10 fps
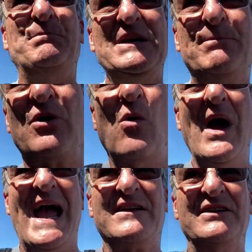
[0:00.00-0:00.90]
be
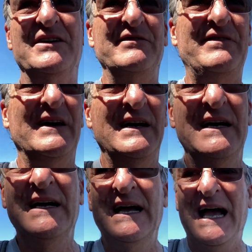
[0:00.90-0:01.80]
proactive.
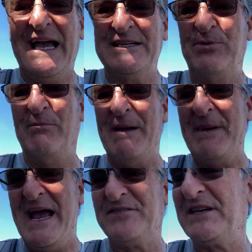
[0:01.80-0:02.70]
I got to put my
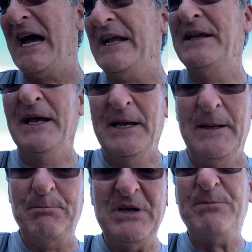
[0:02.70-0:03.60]
mask on.
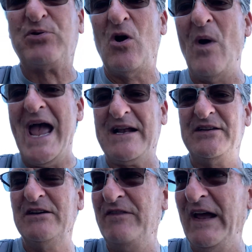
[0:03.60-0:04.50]
Be
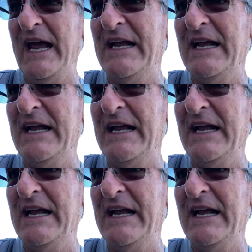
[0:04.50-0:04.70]
proactive